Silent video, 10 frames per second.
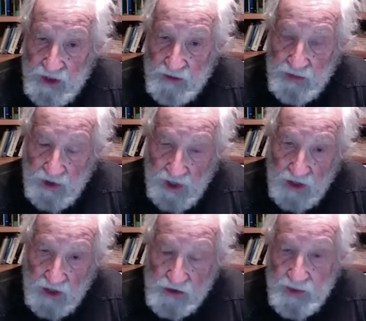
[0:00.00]

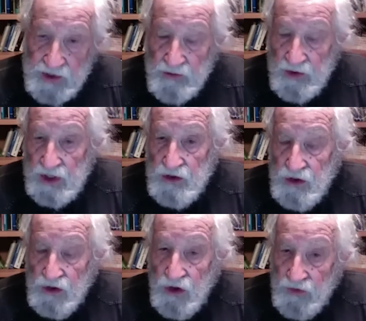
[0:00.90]
pronouncement when he took
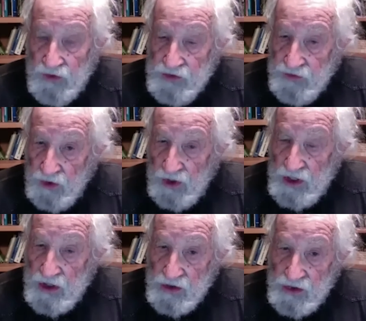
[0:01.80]
office 40
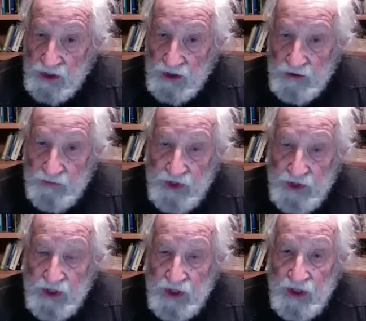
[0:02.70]
years ago,
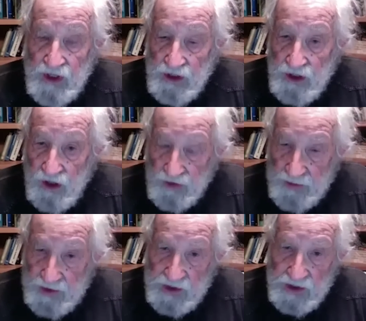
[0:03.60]
that
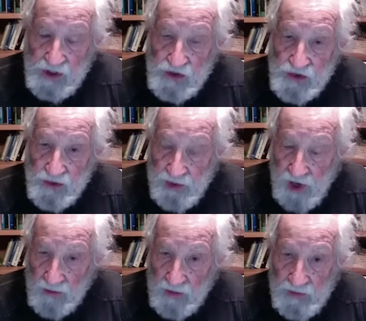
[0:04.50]
government is the
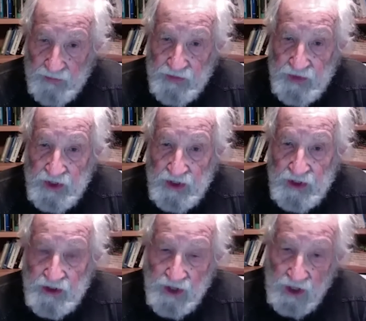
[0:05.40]
problem,
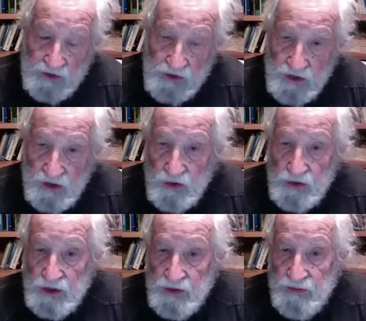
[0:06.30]
not the
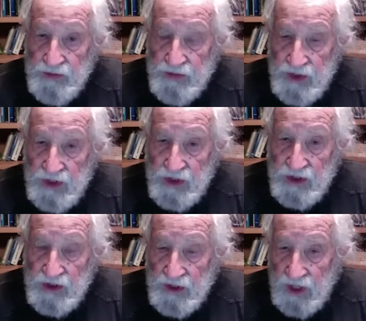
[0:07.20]
solution.
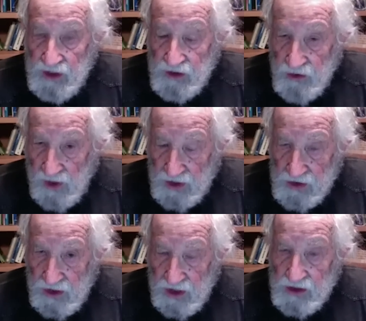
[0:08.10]
That
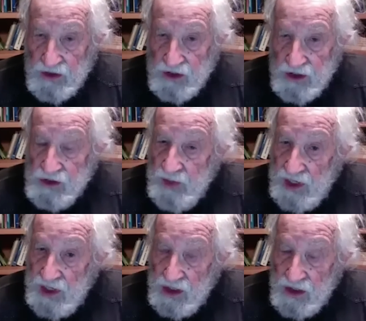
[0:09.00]
translates as
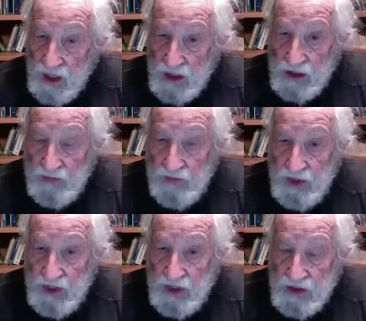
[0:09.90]
meaning that
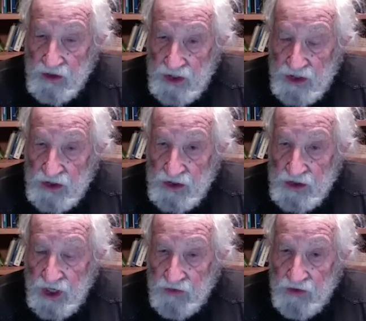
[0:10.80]
decisions
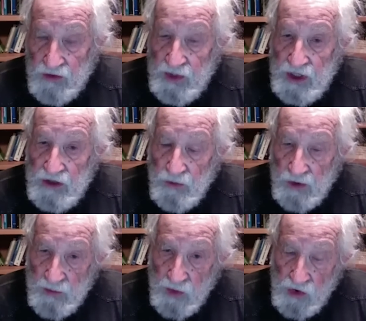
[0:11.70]
have to be
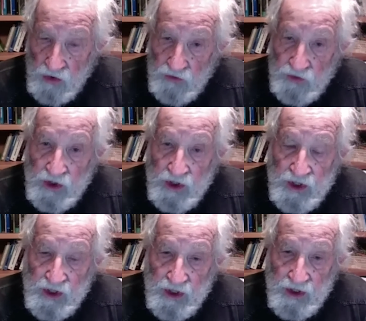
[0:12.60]
removed
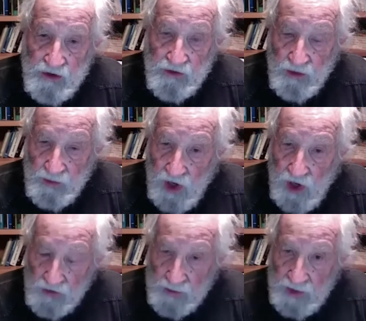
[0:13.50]
from
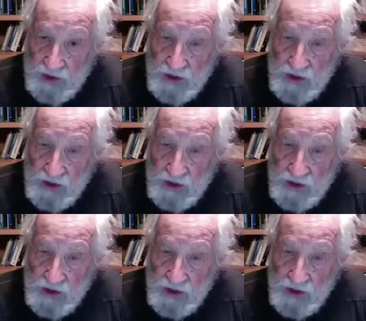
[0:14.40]
government,